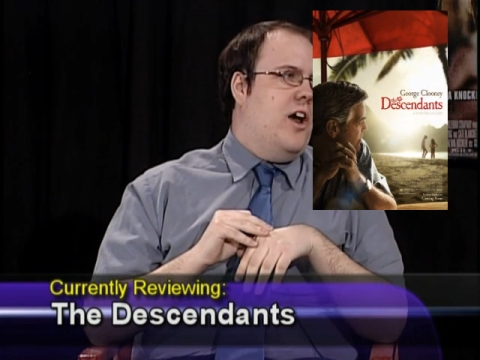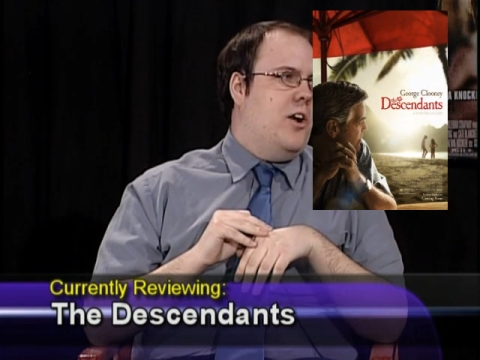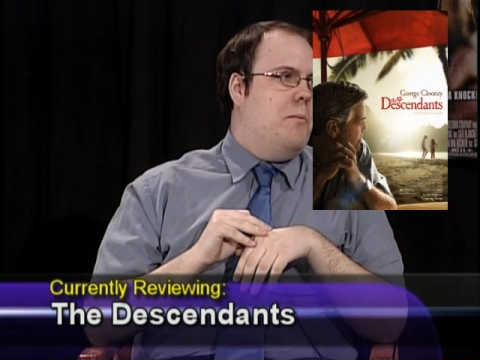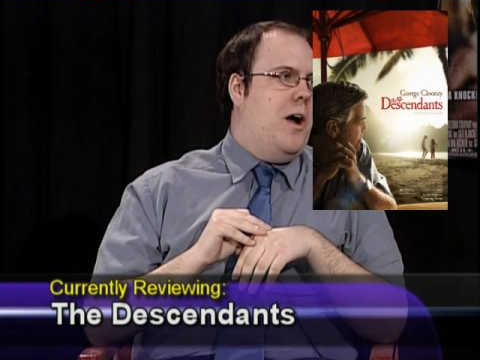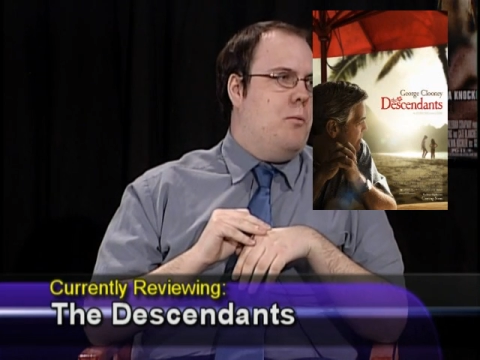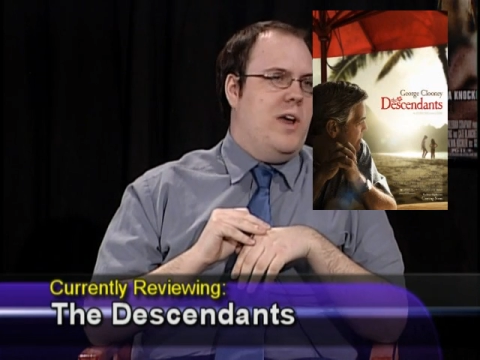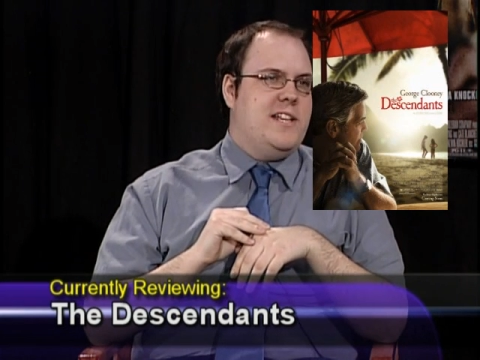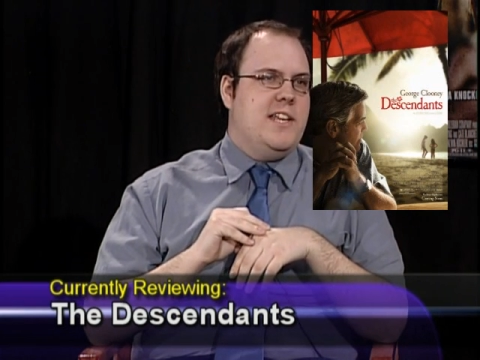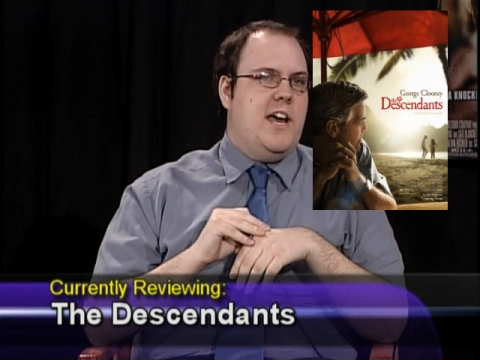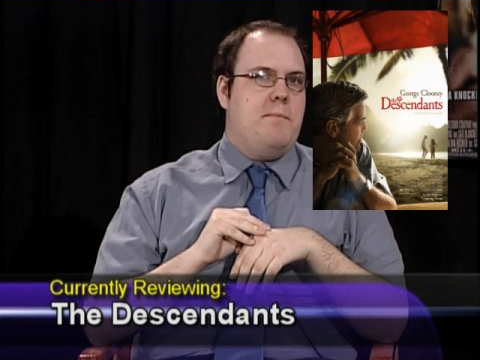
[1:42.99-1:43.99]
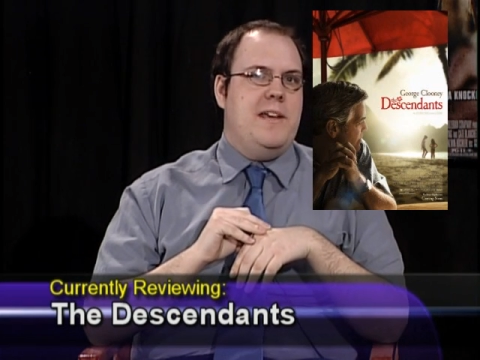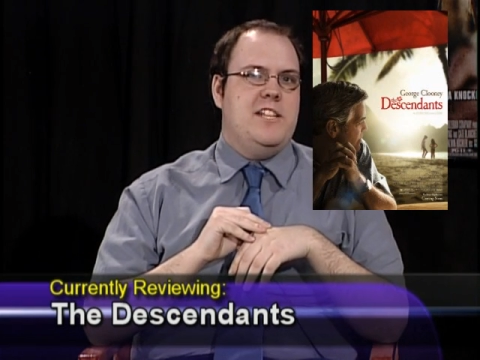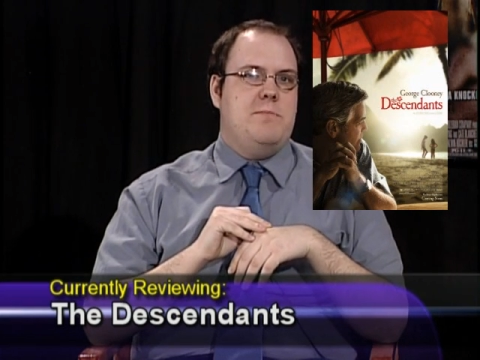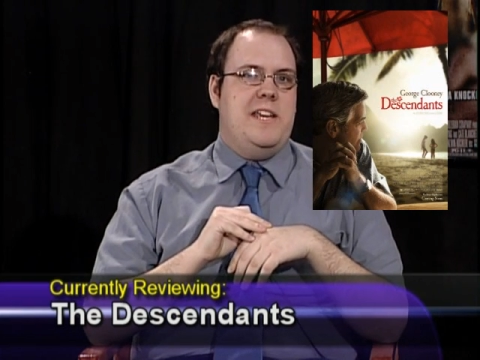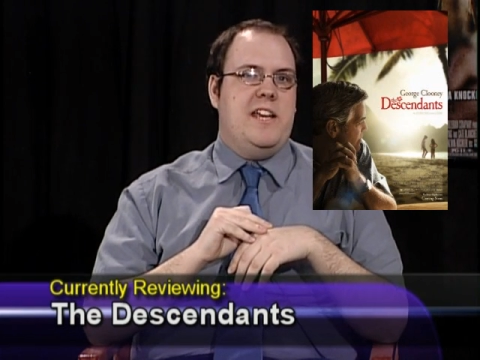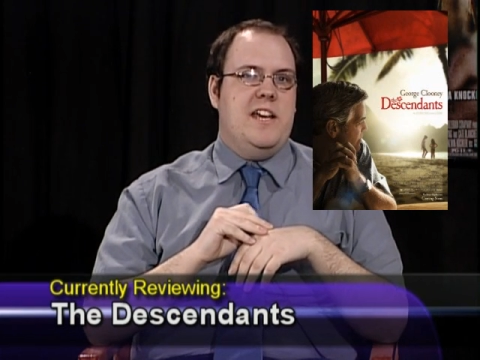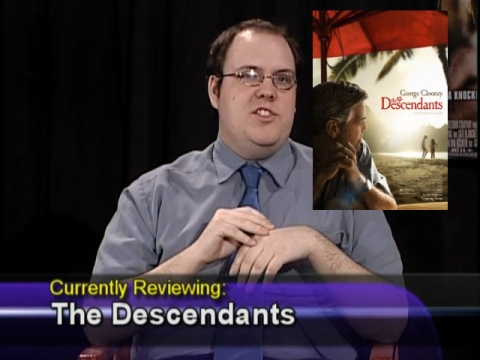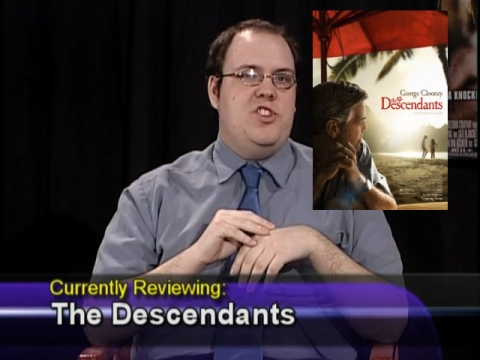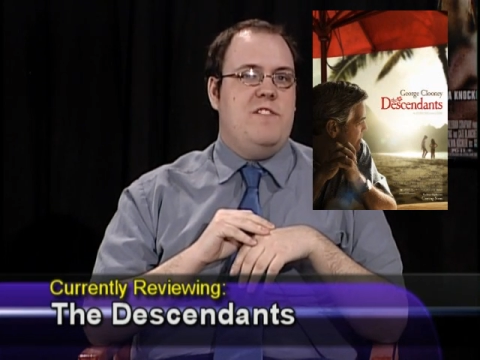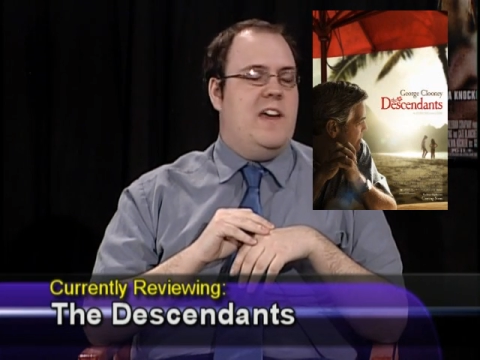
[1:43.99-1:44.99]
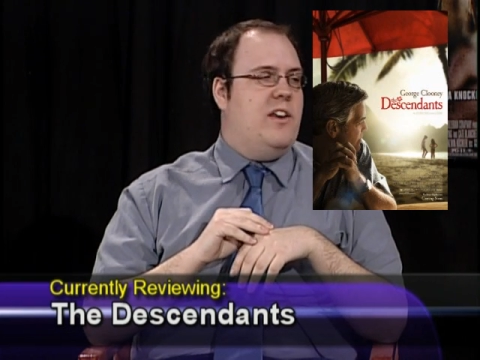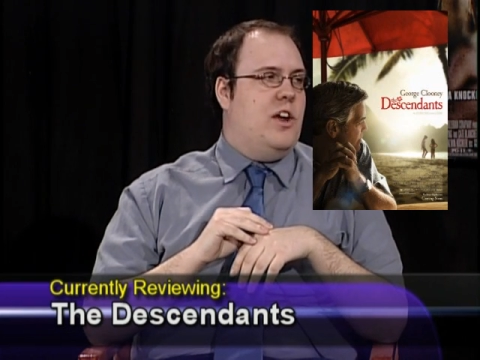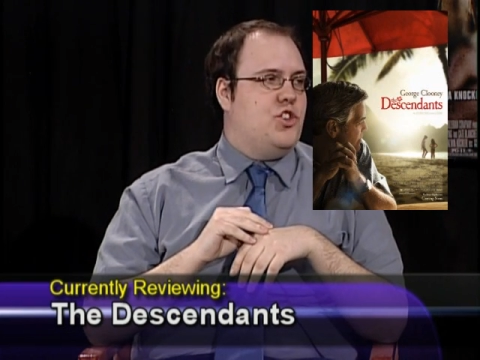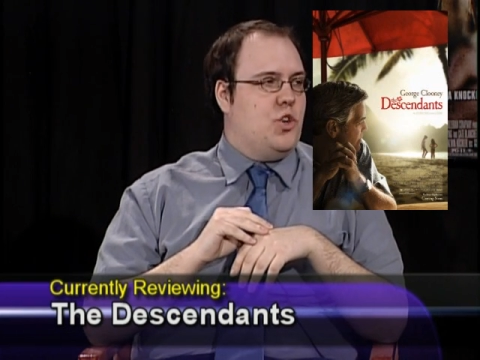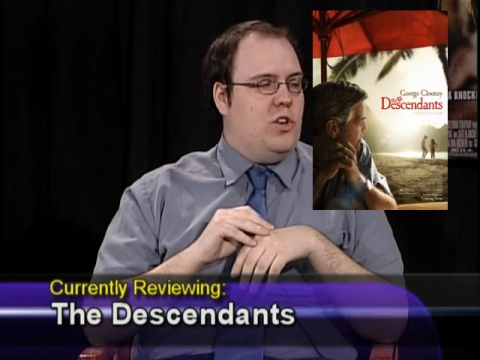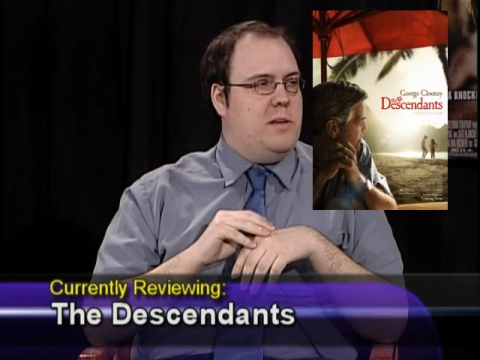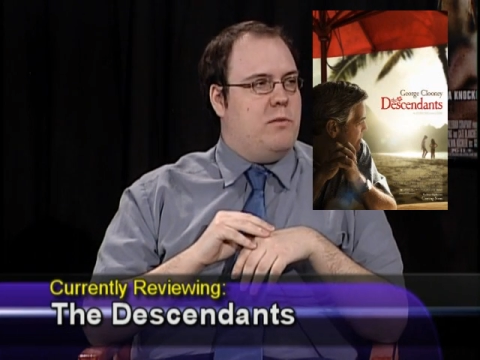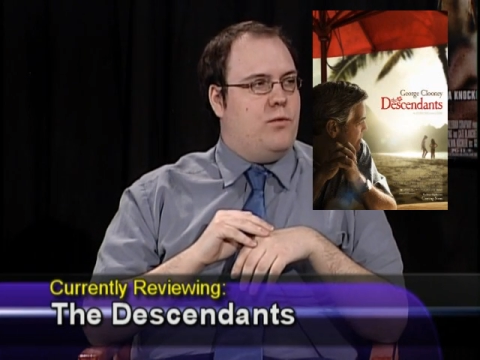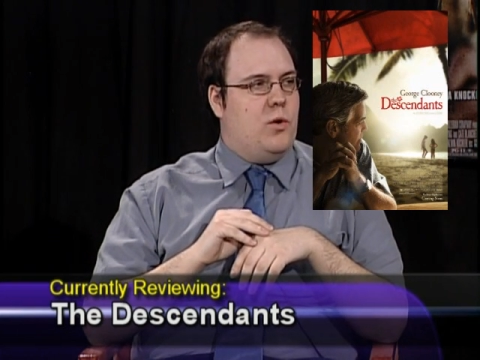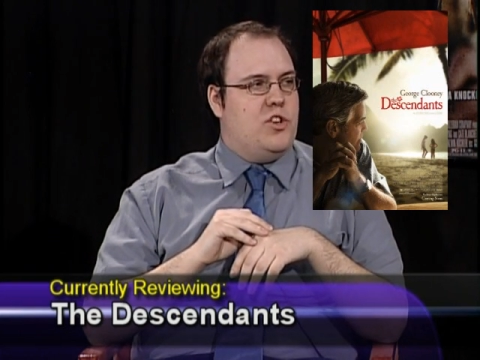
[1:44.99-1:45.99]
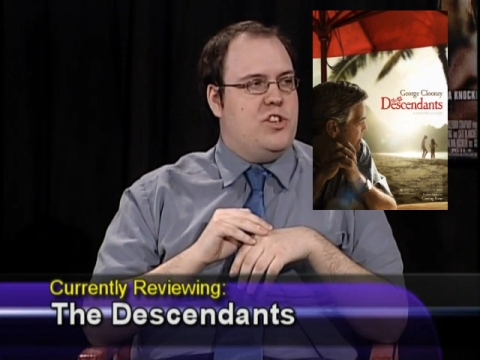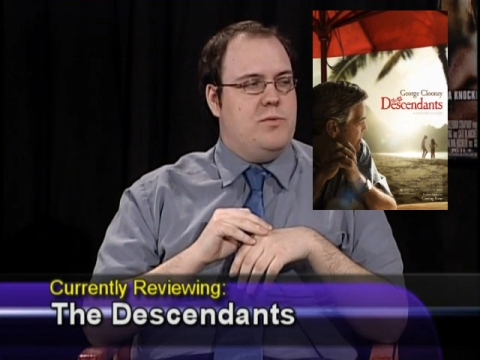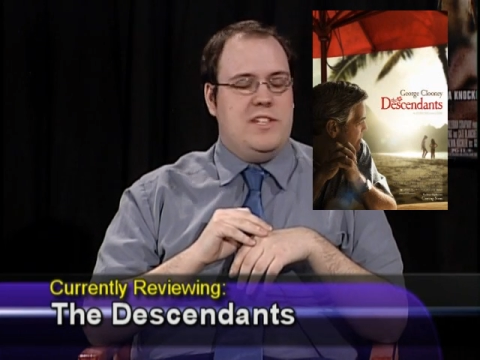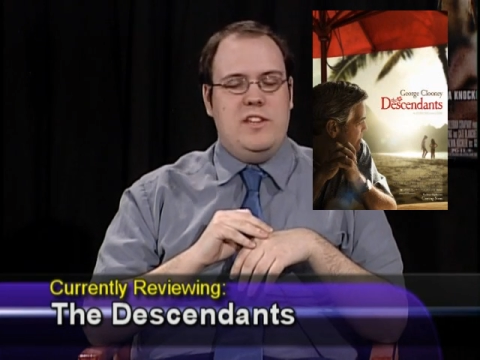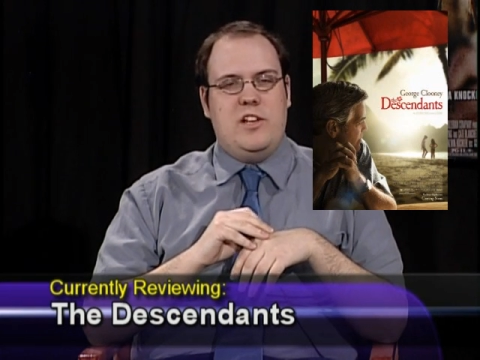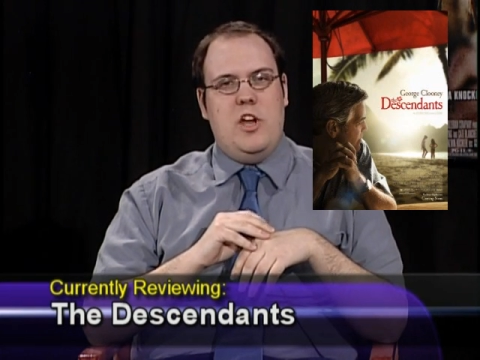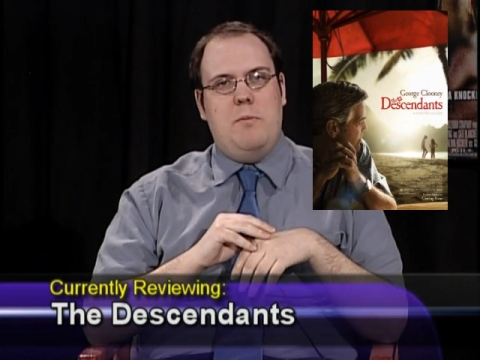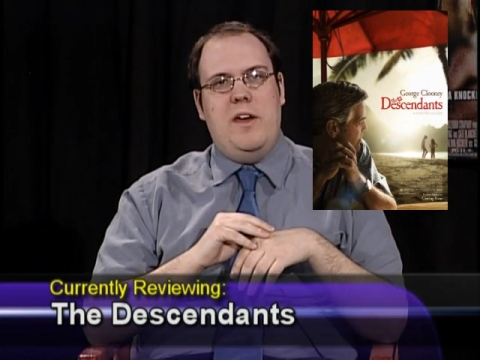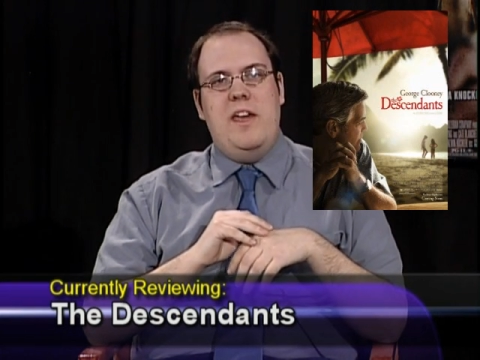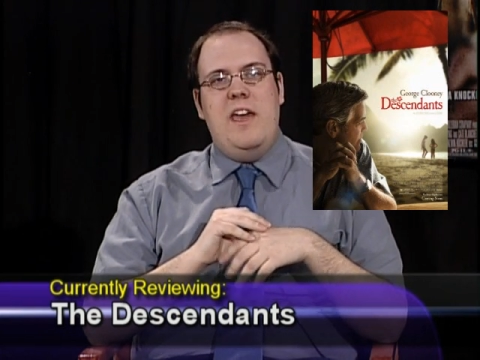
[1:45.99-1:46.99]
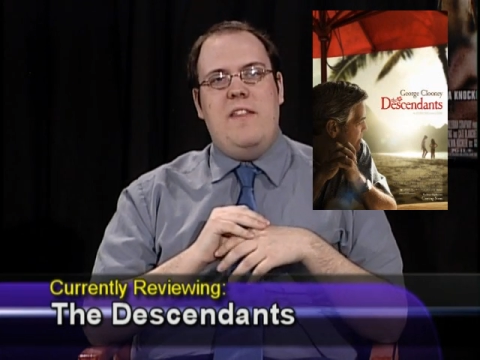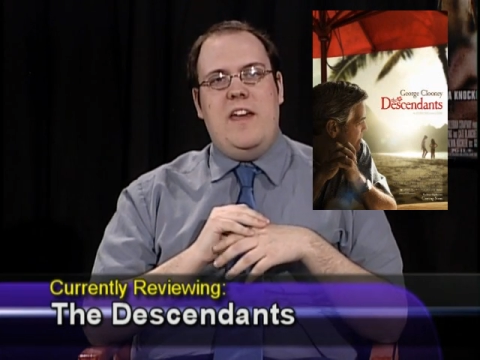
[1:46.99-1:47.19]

or not her mom wakes up is because she found out shortly before she was in the coma